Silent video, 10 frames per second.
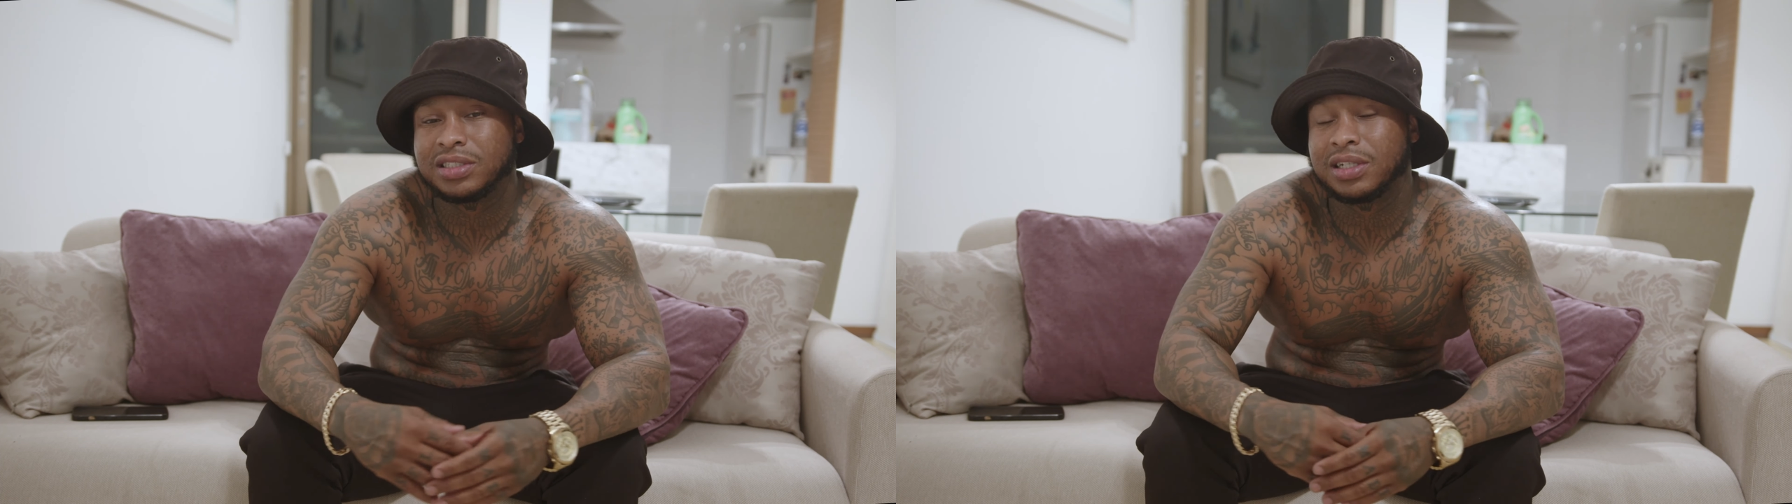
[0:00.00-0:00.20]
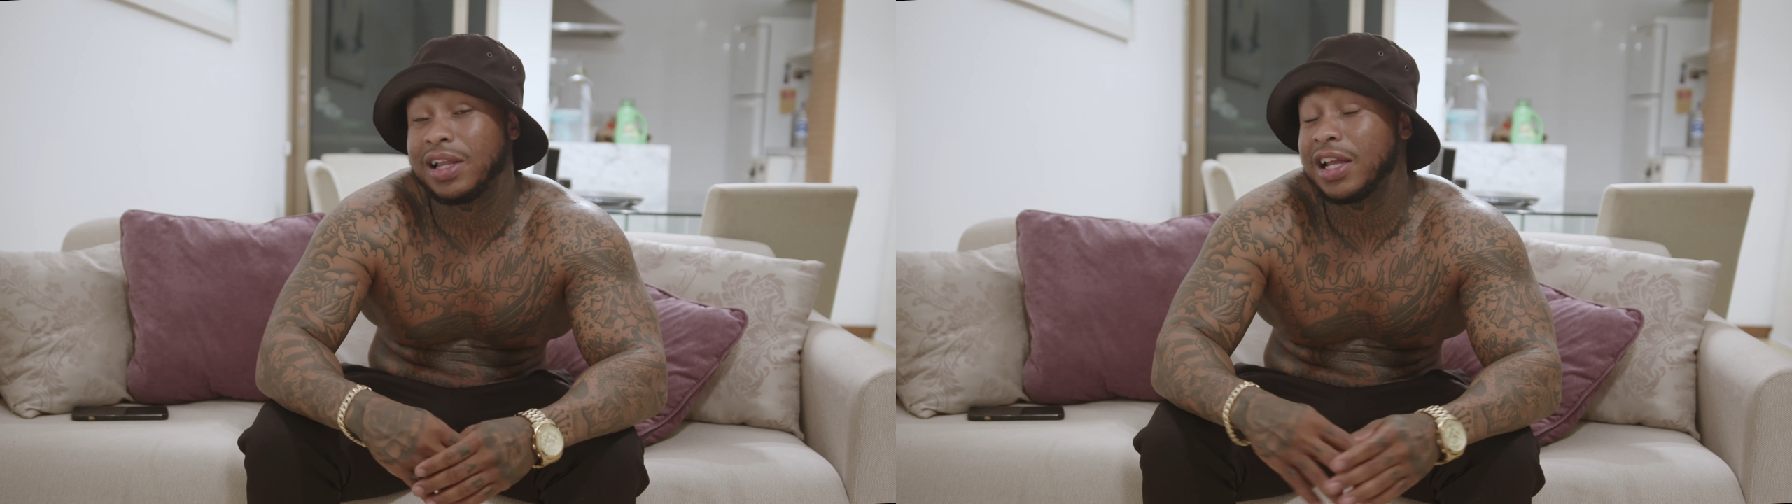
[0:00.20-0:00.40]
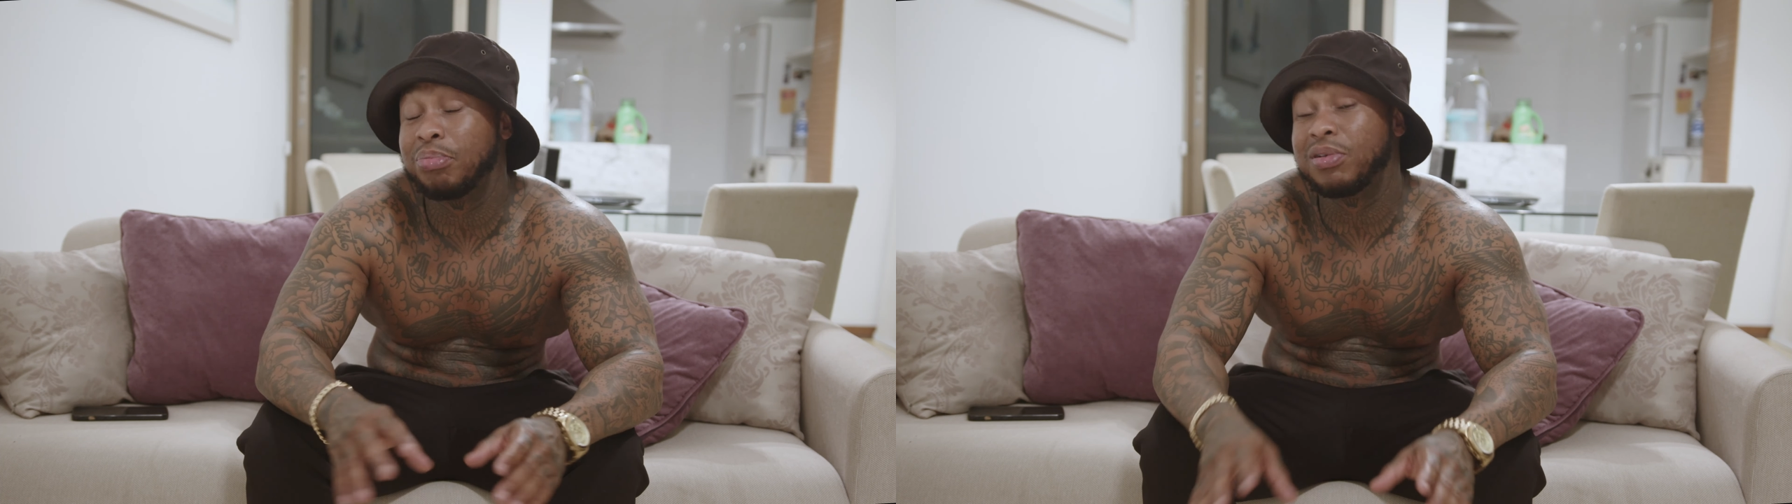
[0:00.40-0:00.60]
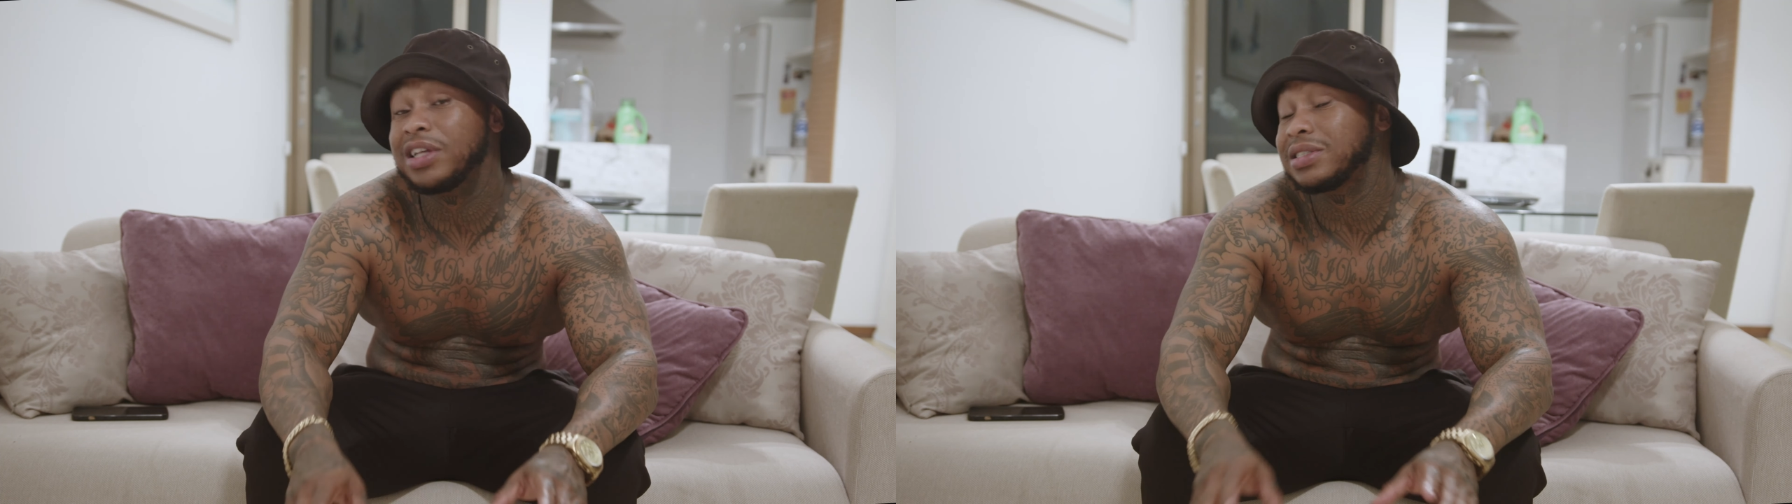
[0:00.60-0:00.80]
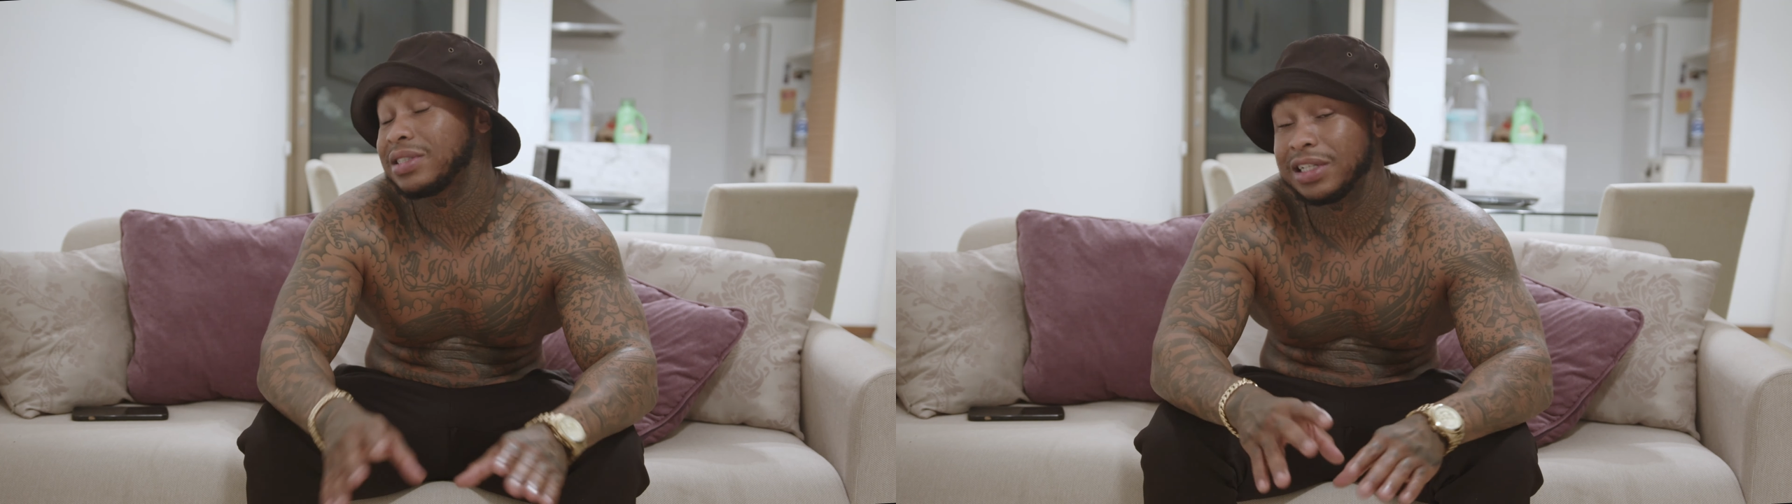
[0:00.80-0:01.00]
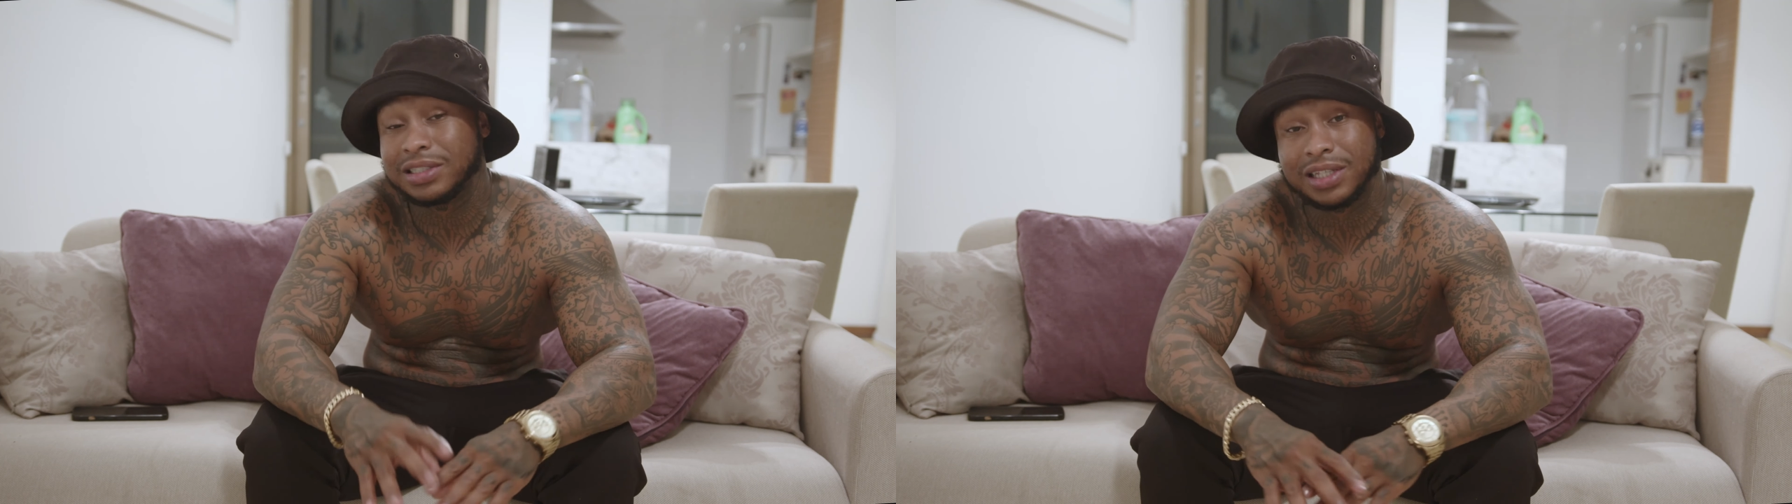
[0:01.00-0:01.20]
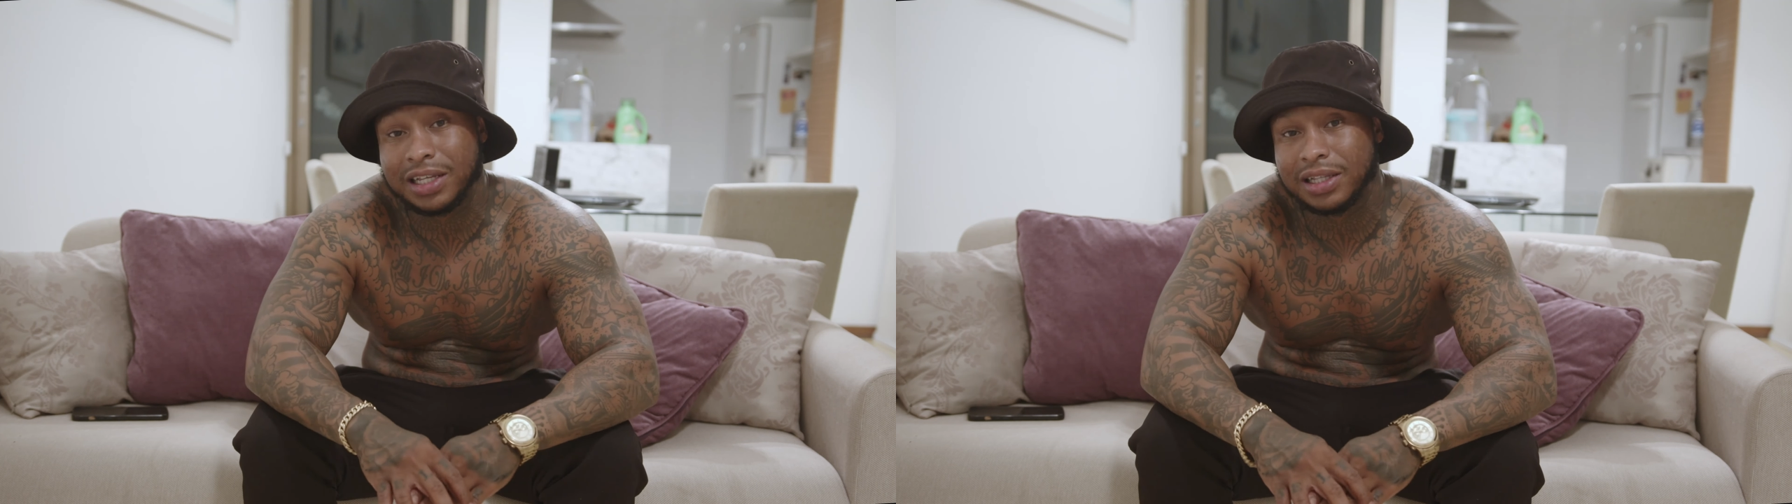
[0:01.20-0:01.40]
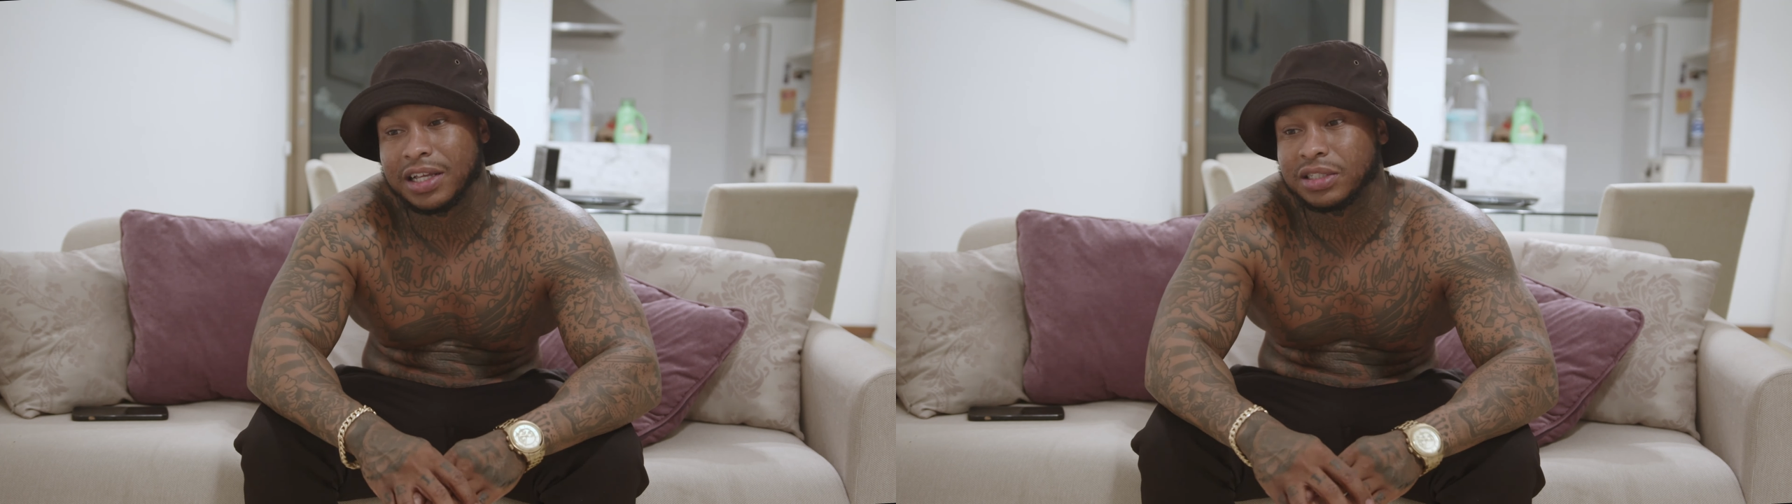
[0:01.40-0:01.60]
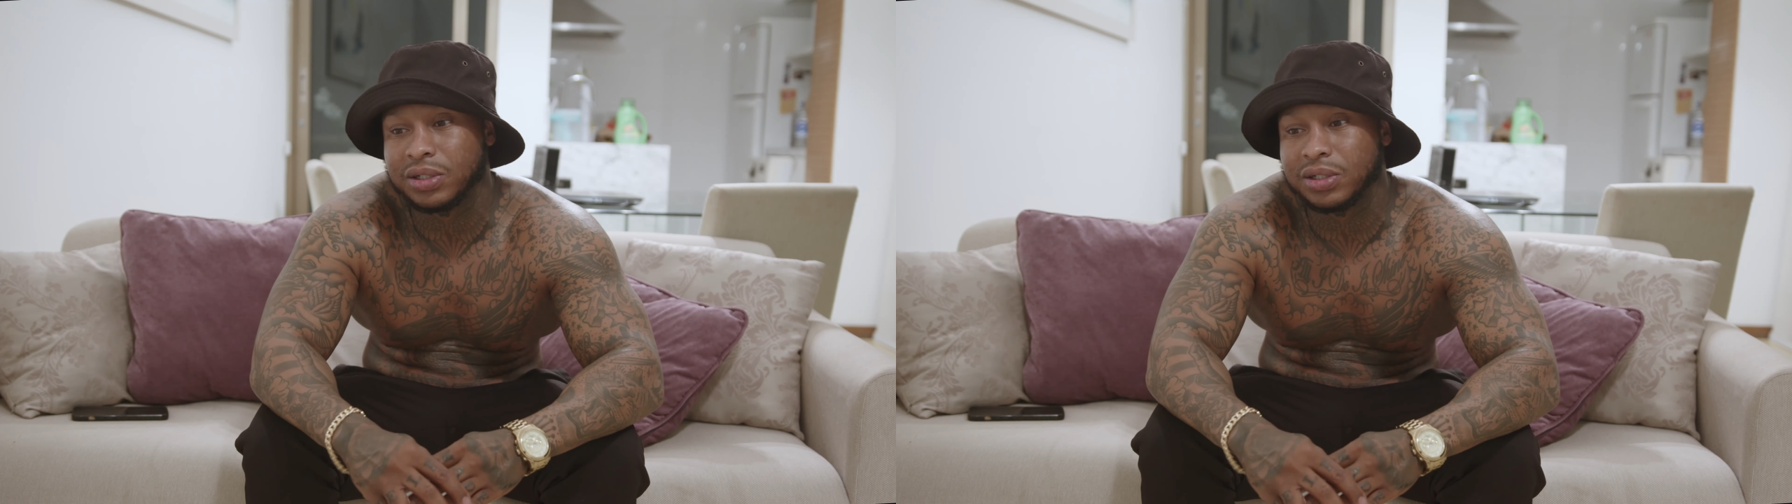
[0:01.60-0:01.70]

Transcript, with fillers: a lot of places didn't take that.